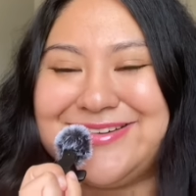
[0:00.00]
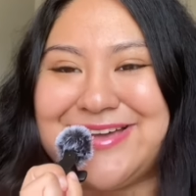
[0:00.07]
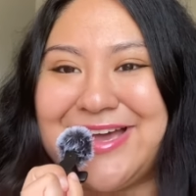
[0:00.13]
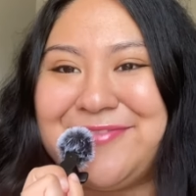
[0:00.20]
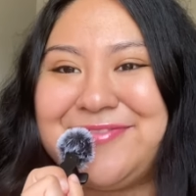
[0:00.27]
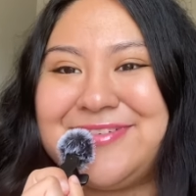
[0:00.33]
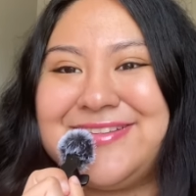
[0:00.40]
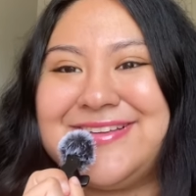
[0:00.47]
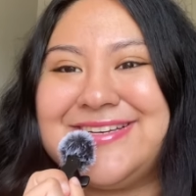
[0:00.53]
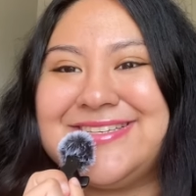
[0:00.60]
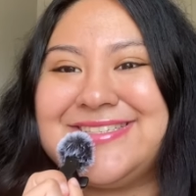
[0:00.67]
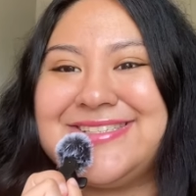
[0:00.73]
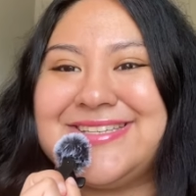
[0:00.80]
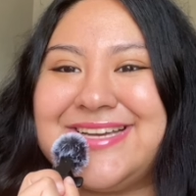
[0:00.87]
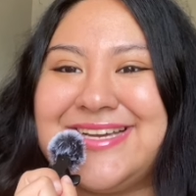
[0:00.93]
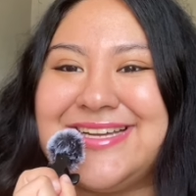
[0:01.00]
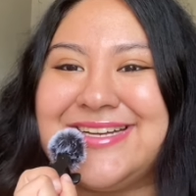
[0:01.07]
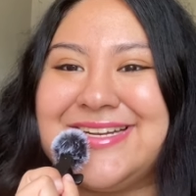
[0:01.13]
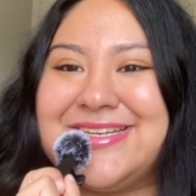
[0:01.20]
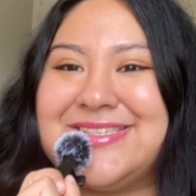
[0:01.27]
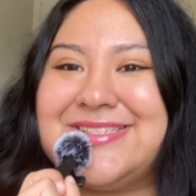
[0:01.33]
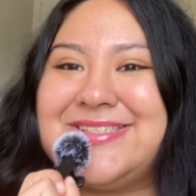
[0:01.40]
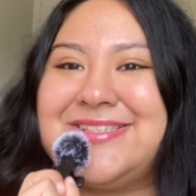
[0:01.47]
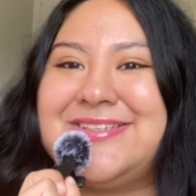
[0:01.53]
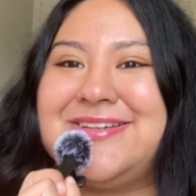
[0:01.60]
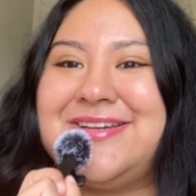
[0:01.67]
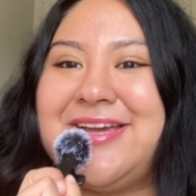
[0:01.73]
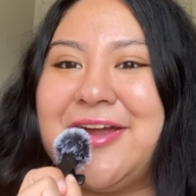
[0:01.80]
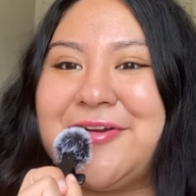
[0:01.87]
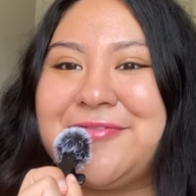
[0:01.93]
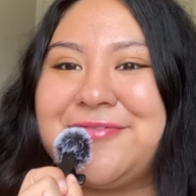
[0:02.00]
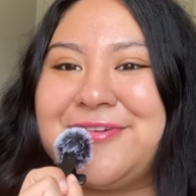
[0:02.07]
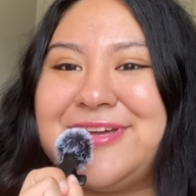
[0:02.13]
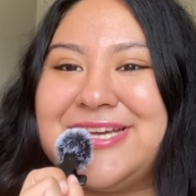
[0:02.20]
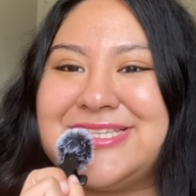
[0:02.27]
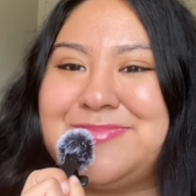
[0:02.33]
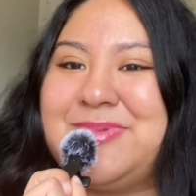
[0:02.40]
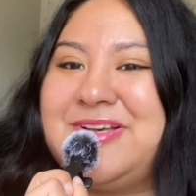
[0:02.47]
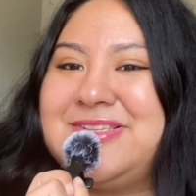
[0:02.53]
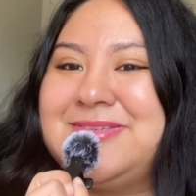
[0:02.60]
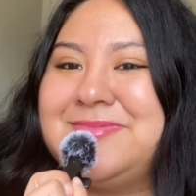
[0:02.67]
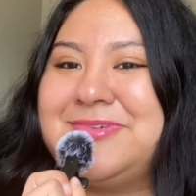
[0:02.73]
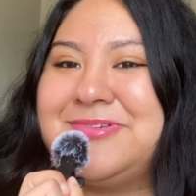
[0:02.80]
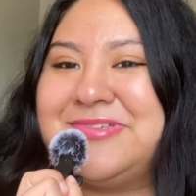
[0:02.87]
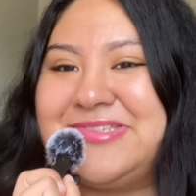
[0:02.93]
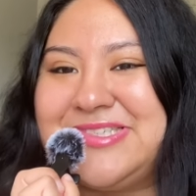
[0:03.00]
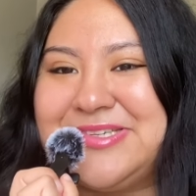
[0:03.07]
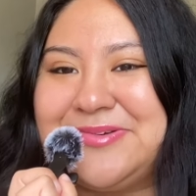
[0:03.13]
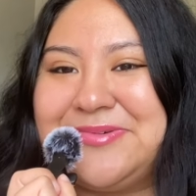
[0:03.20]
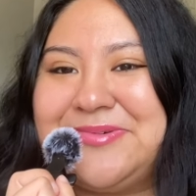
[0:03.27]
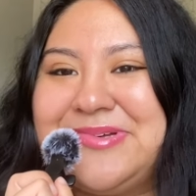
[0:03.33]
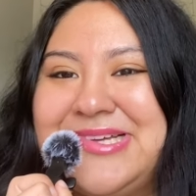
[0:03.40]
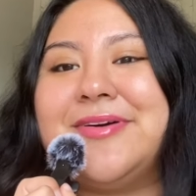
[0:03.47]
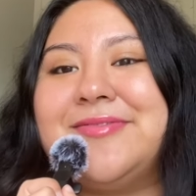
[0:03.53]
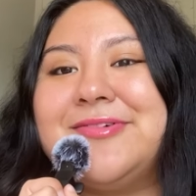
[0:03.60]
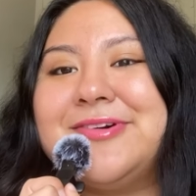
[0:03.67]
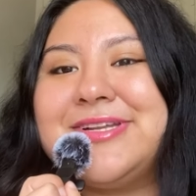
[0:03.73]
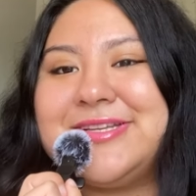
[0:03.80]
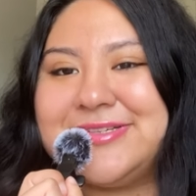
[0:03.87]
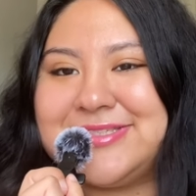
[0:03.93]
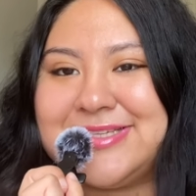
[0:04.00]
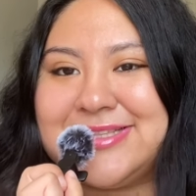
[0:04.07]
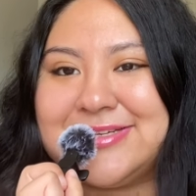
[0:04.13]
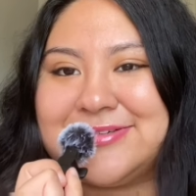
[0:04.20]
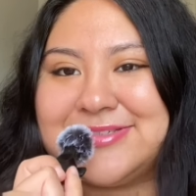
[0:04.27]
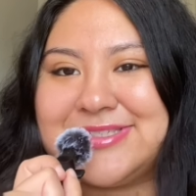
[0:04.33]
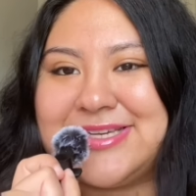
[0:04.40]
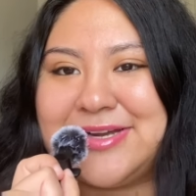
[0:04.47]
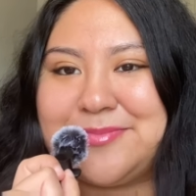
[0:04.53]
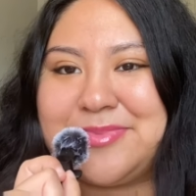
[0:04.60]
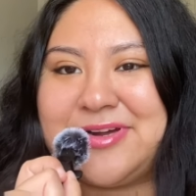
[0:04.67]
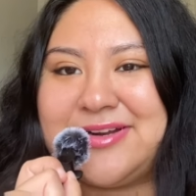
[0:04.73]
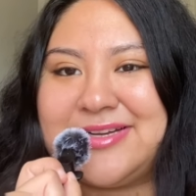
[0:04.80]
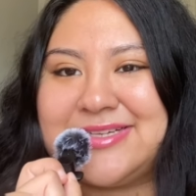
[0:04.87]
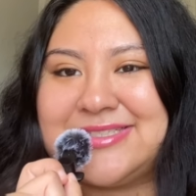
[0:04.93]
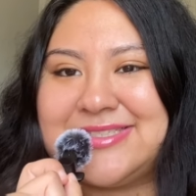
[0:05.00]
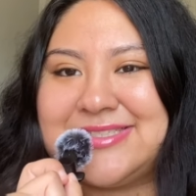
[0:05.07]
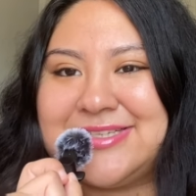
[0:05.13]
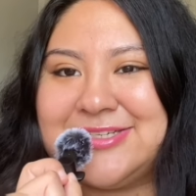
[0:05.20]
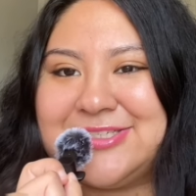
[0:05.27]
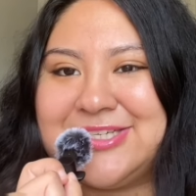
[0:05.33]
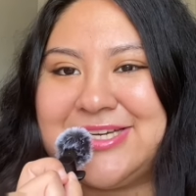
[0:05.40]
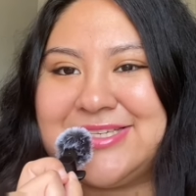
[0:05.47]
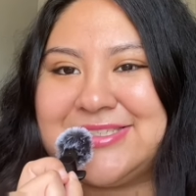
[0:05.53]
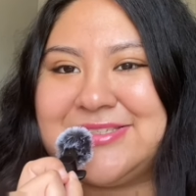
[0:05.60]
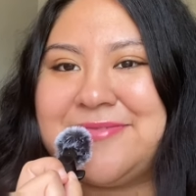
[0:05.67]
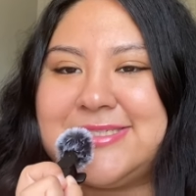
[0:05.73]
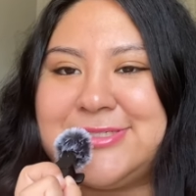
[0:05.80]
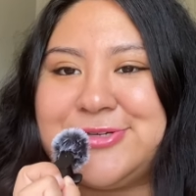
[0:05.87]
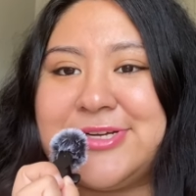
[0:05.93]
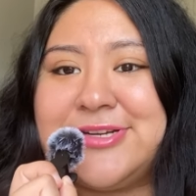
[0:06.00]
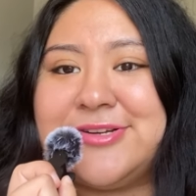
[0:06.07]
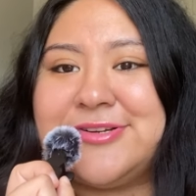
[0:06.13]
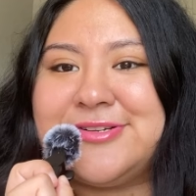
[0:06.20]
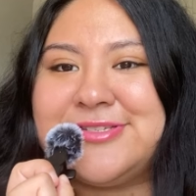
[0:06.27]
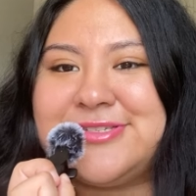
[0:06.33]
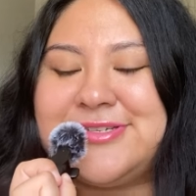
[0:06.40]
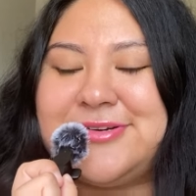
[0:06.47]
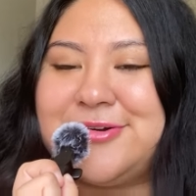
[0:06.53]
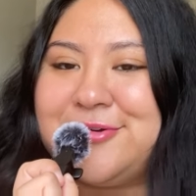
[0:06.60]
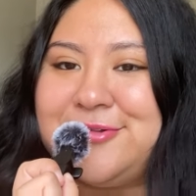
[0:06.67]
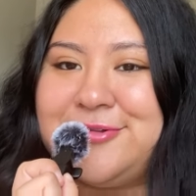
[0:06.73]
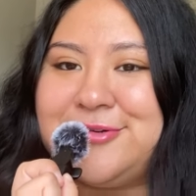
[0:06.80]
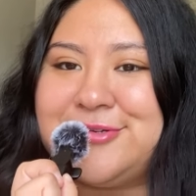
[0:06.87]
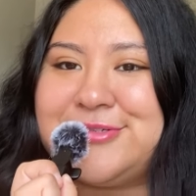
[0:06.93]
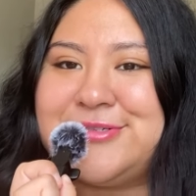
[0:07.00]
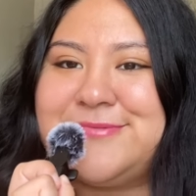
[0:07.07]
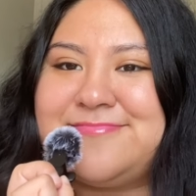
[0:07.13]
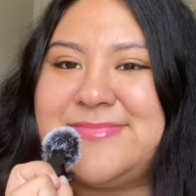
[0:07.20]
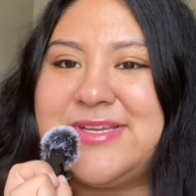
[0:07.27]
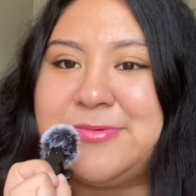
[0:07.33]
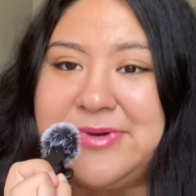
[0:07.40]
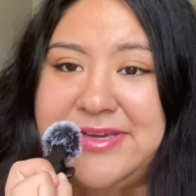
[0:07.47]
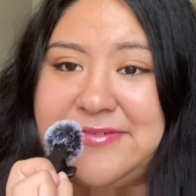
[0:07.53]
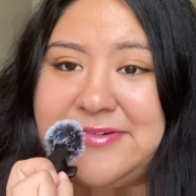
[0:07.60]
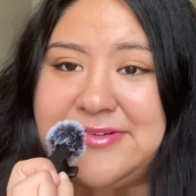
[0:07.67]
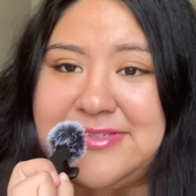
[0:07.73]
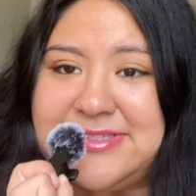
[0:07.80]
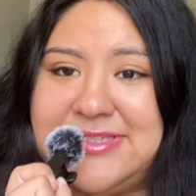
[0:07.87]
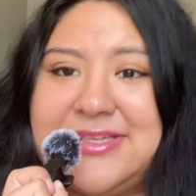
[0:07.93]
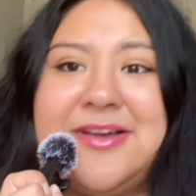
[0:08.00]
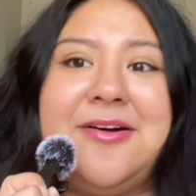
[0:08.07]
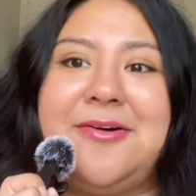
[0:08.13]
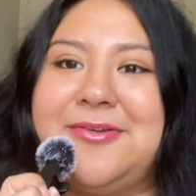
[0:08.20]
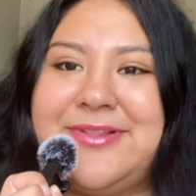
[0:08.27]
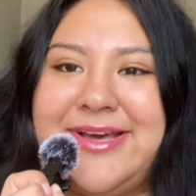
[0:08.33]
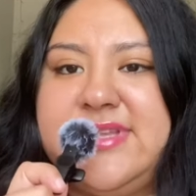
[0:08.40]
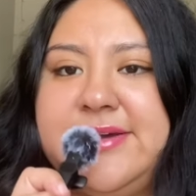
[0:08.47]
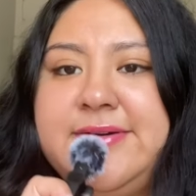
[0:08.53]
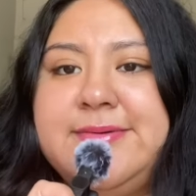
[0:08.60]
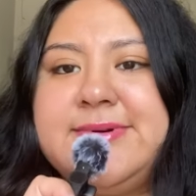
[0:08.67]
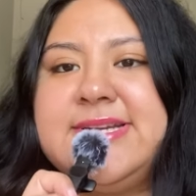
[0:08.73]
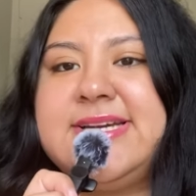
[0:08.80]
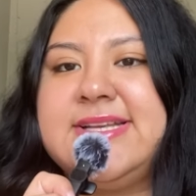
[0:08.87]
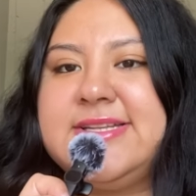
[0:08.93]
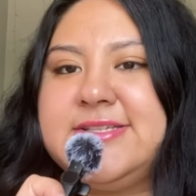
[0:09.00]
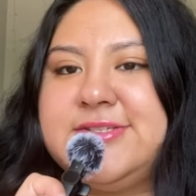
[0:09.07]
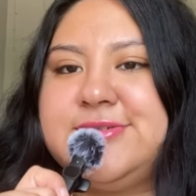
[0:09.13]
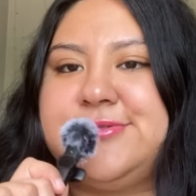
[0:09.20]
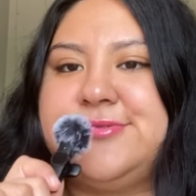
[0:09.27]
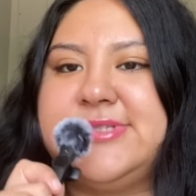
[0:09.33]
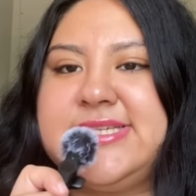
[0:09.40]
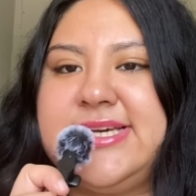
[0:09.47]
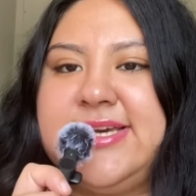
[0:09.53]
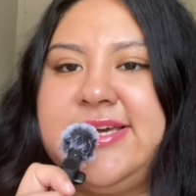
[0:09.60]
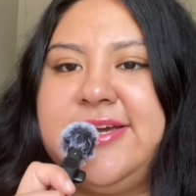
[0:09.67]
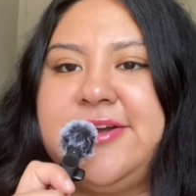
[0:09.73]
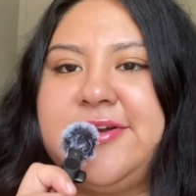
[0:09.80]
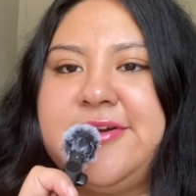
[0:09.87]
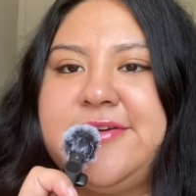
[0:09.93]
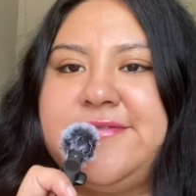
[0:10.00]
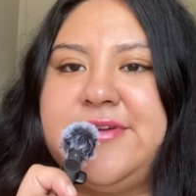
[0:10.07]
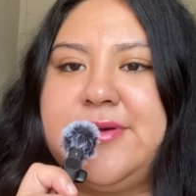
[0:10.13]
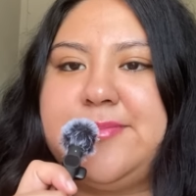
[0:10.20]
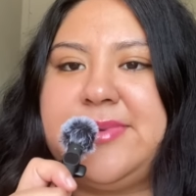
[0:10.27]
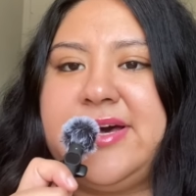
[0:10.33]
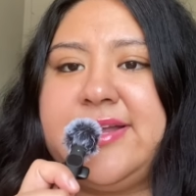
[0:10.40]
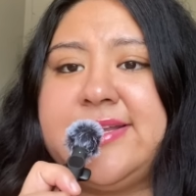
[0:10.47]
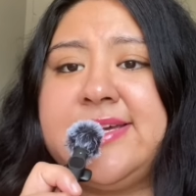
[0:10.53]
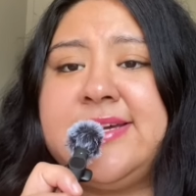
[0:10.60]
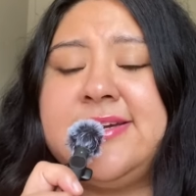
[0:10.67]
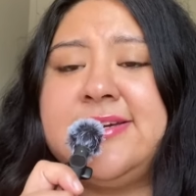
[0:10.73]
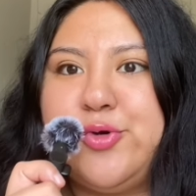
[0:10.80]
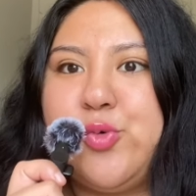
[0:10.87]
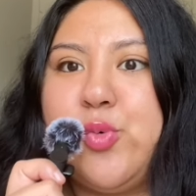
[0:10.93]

effortless and as carefree as possible, so avoid using those hair products such as straighteners, curlers, wavers, all Now I want to get into taking care of your body.